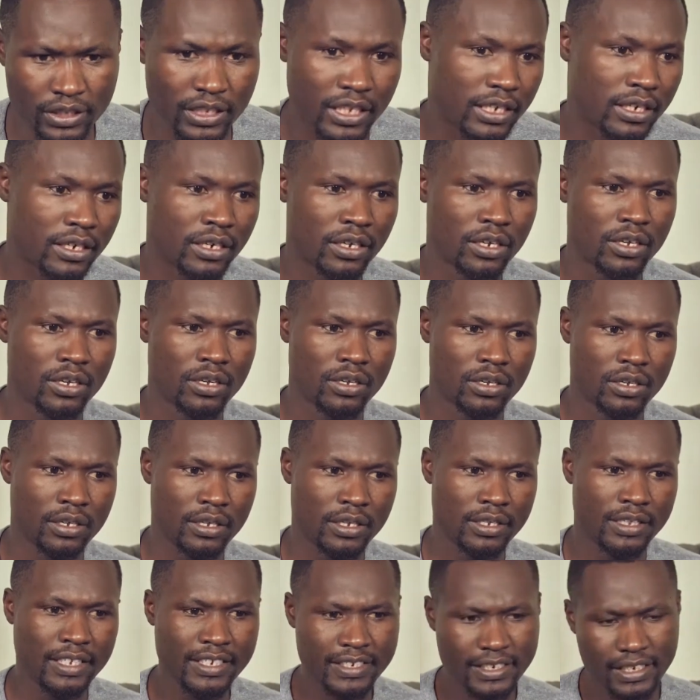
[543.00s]
And then
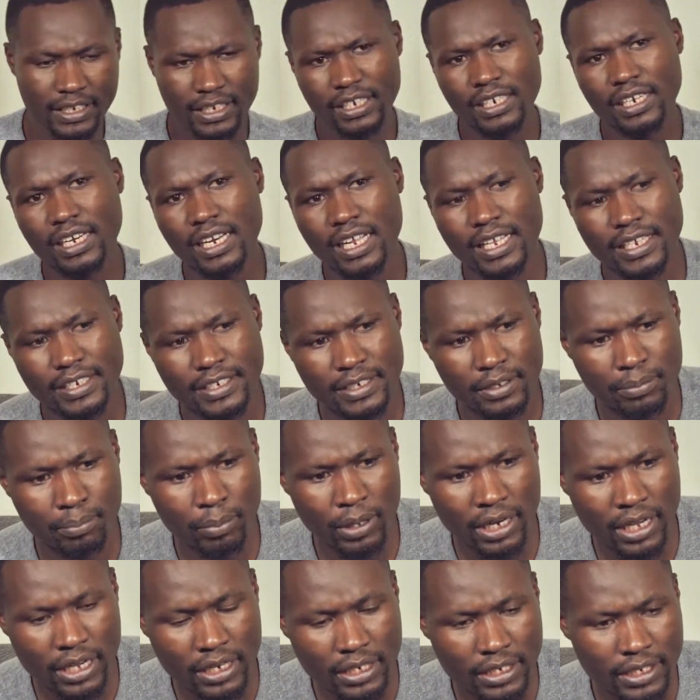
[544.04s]
the second last
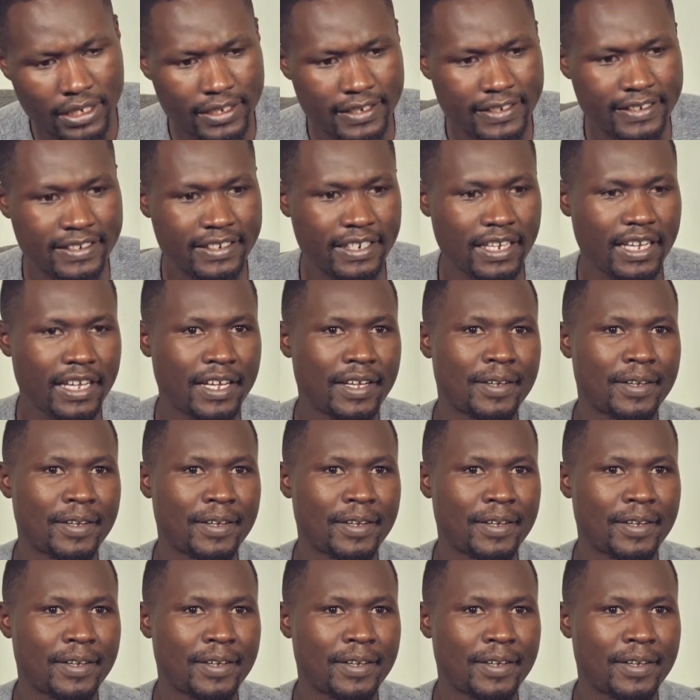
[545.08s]
plan is